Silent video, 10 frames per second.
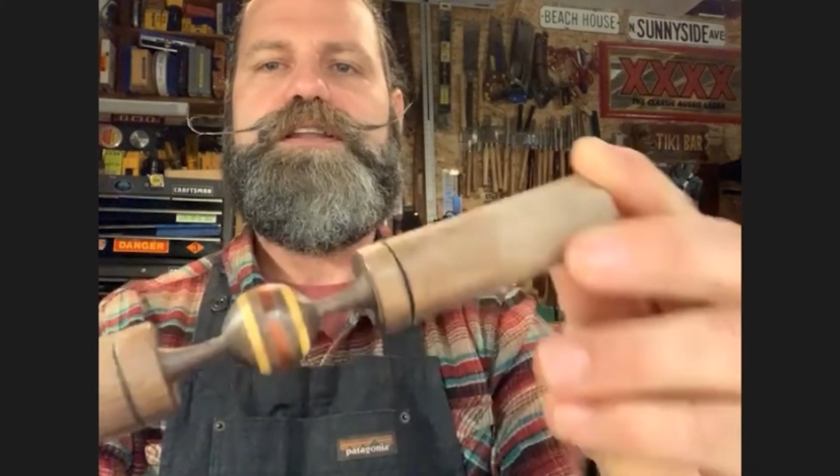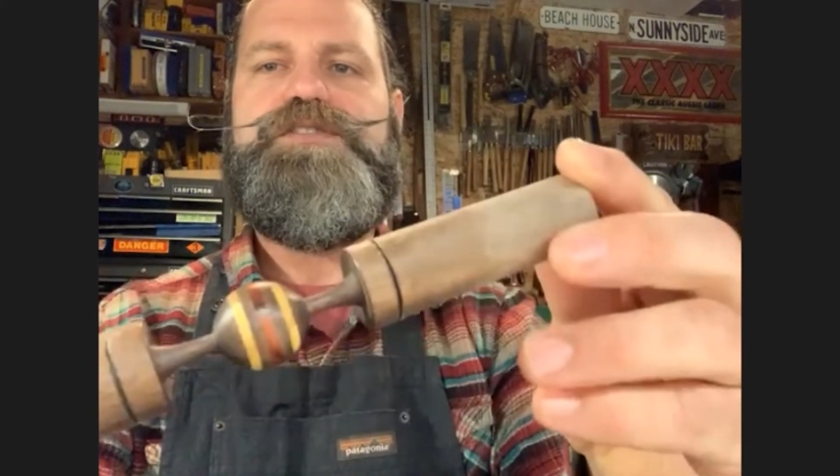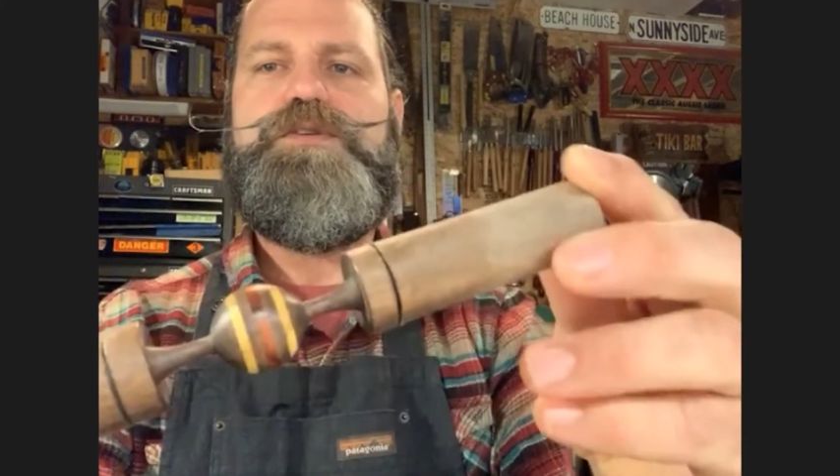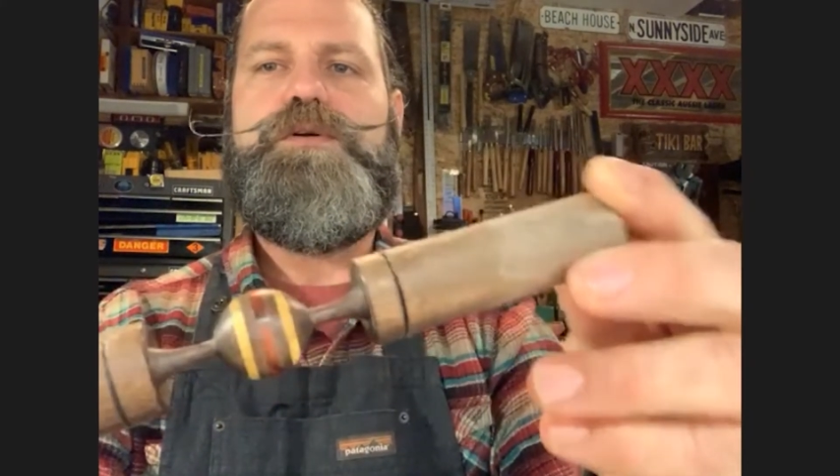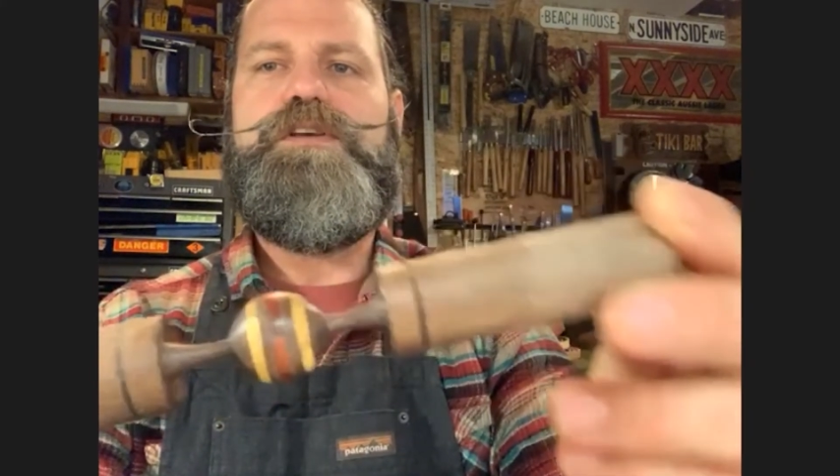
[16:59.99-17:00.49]

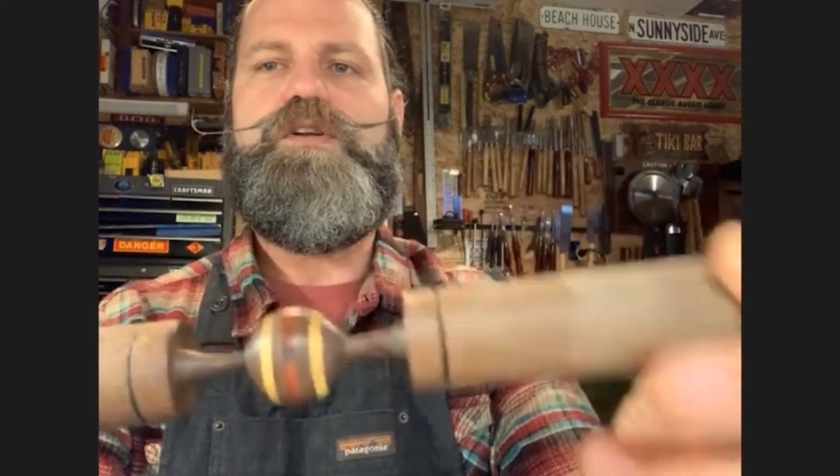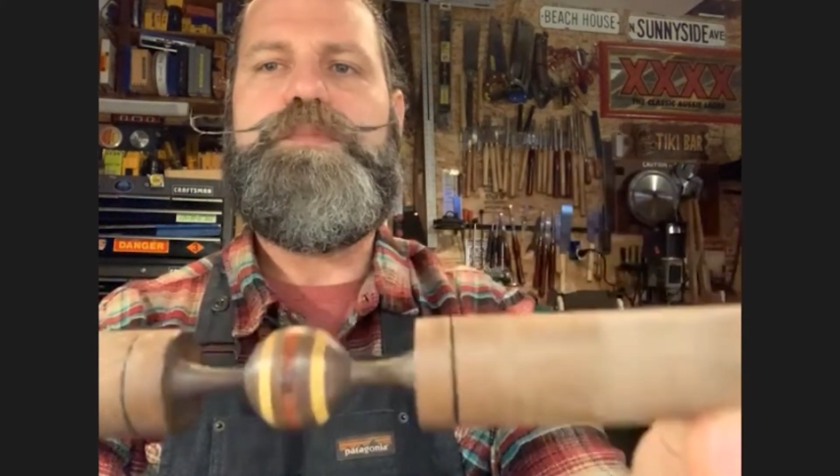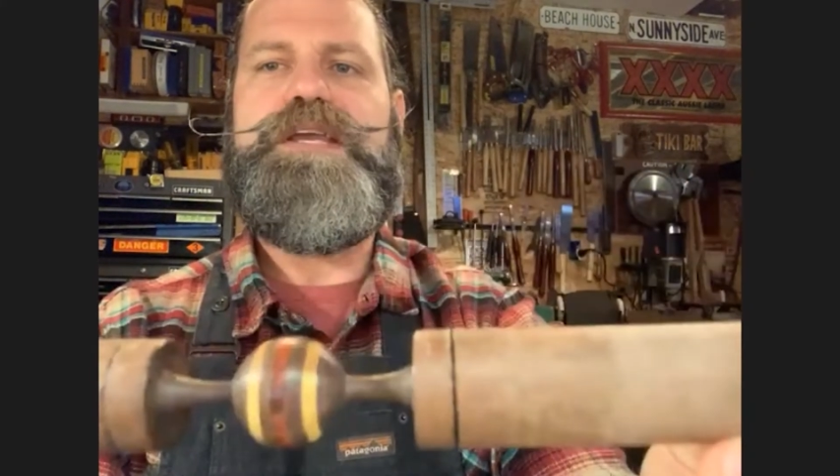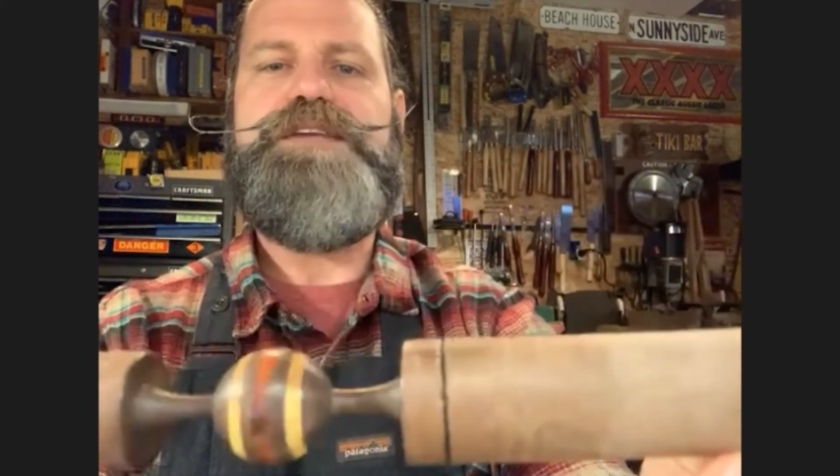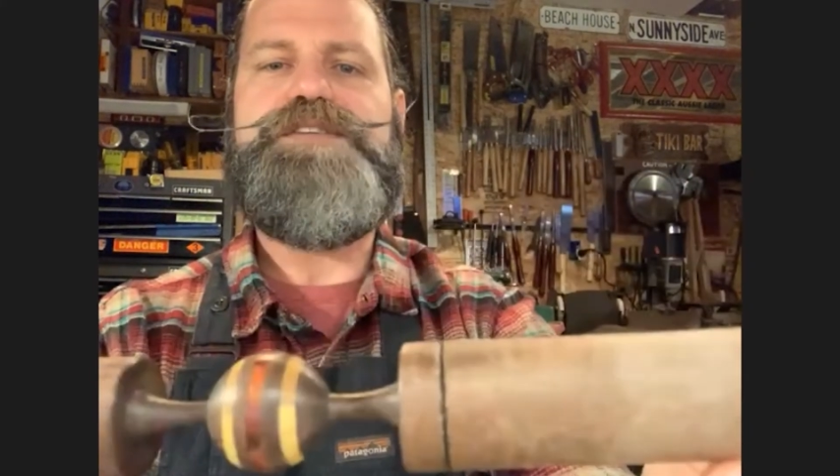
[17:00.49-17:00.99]
into a little
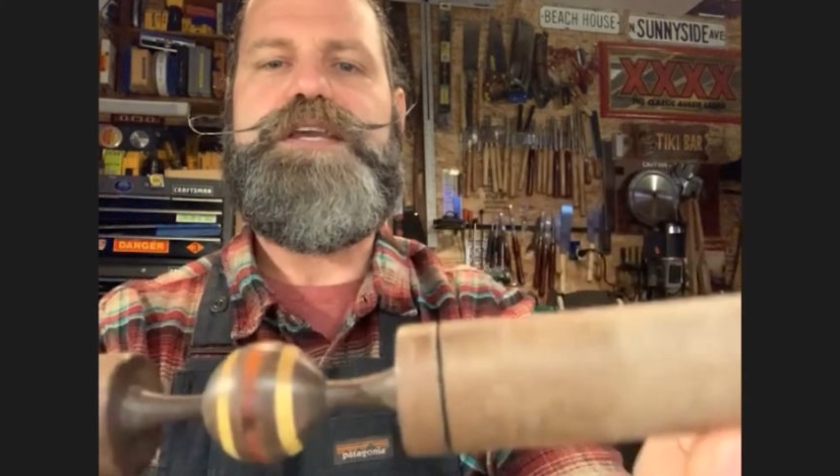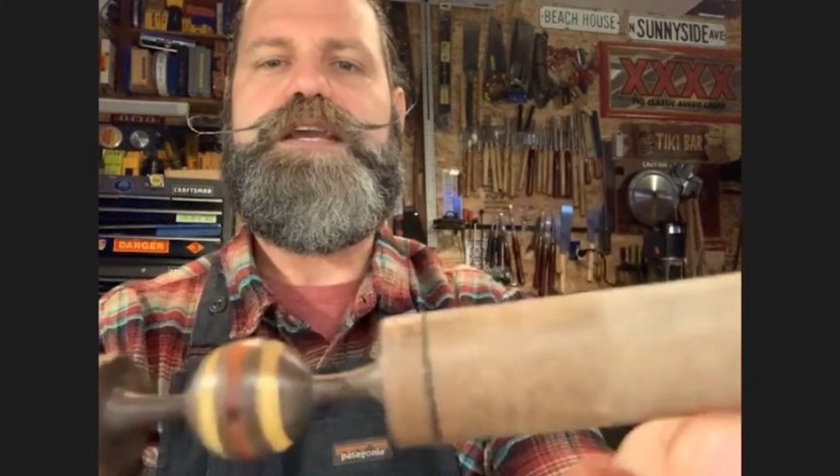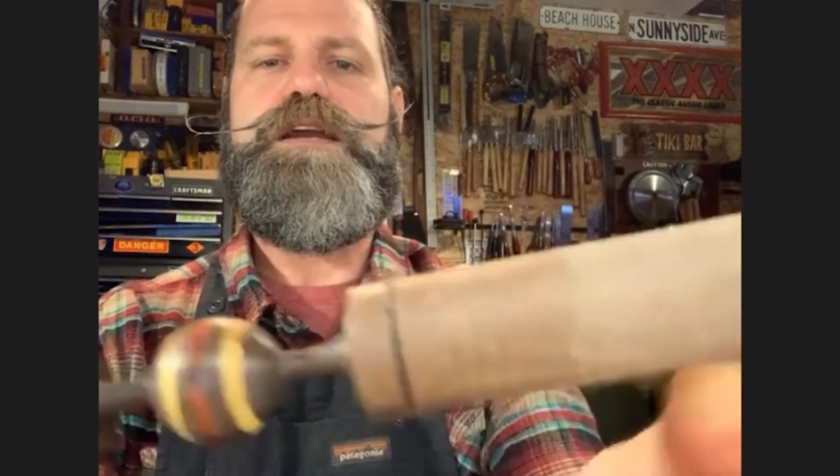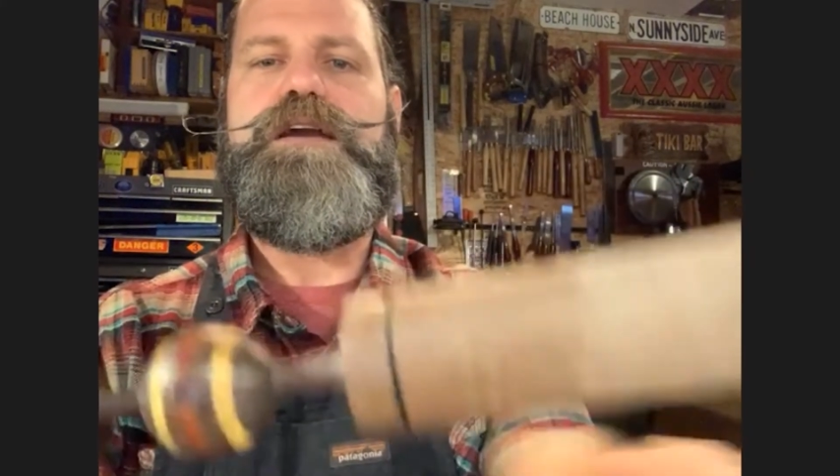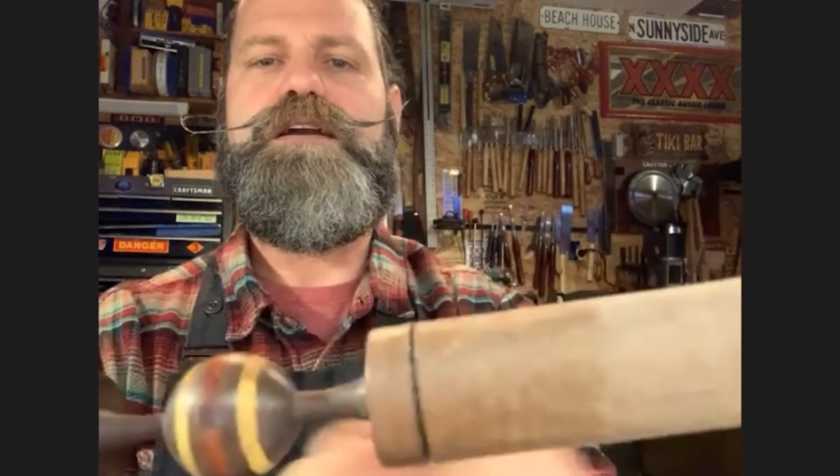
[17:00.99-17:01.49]
piece
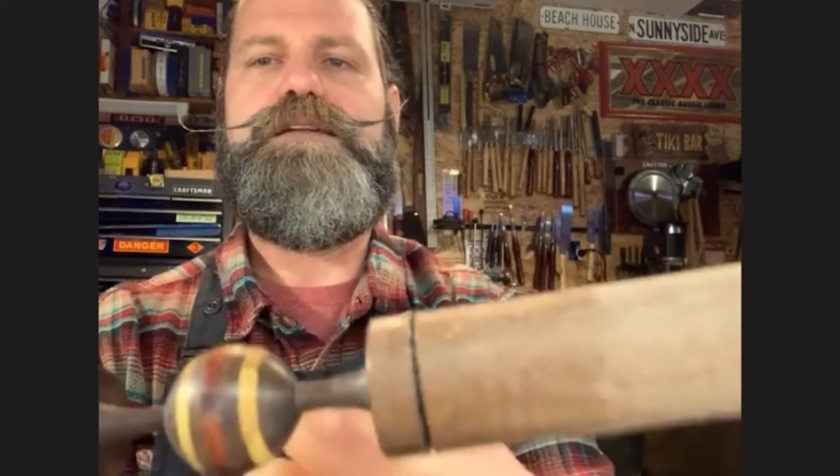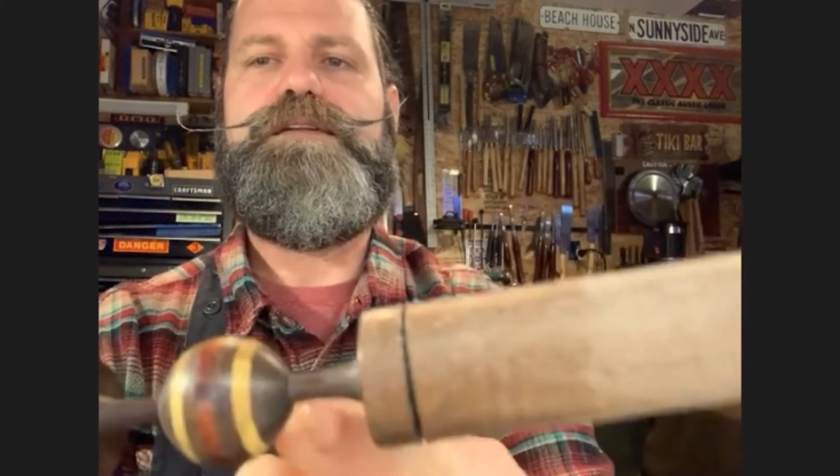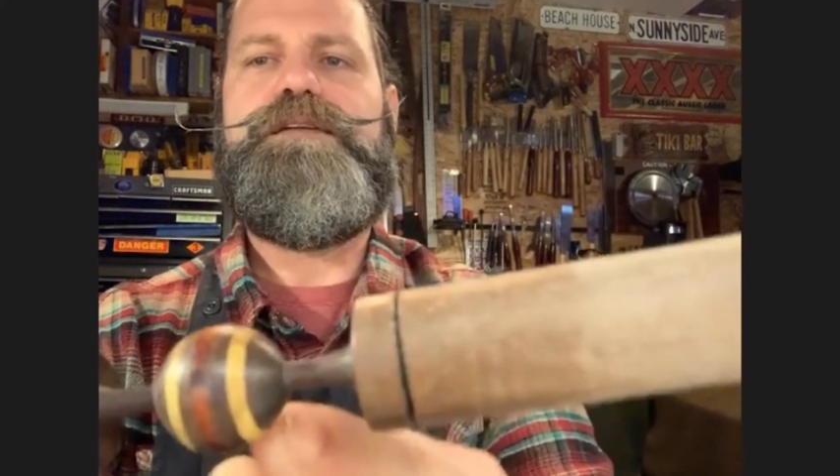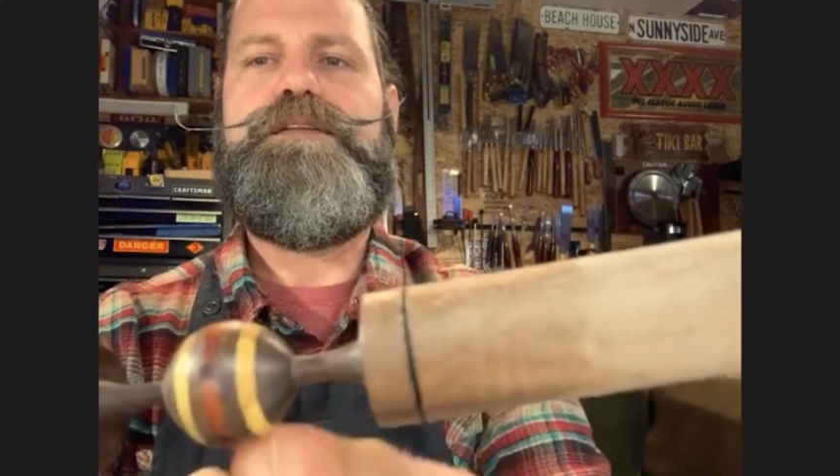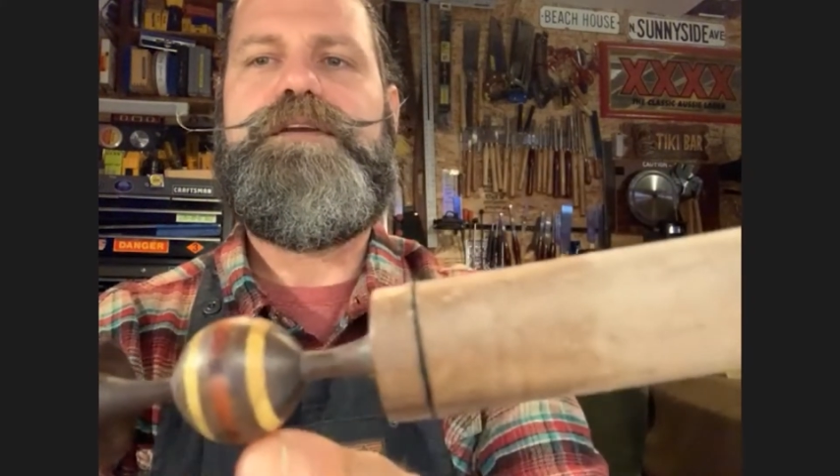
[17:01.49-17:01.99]
here,
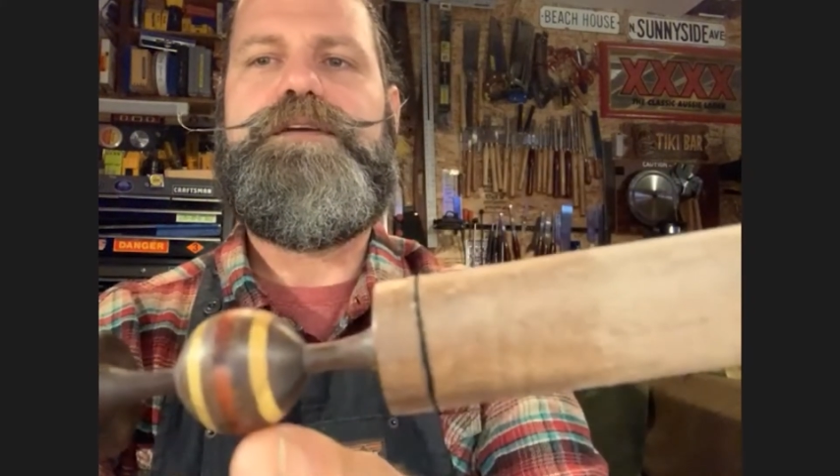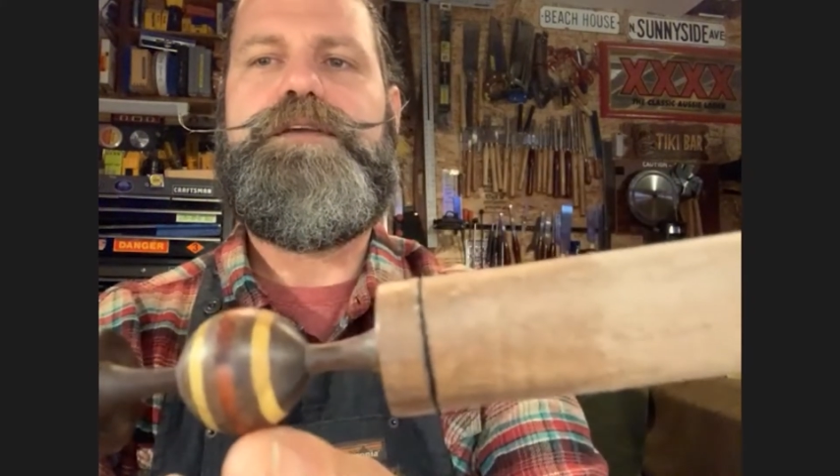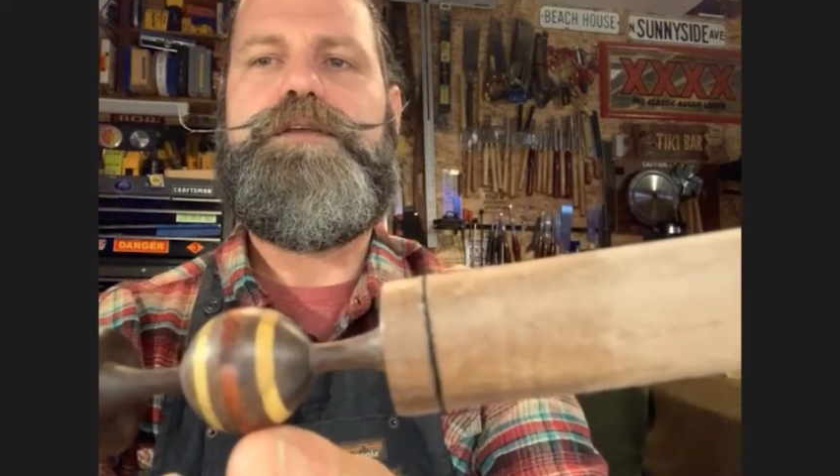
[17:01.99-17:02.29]
and there,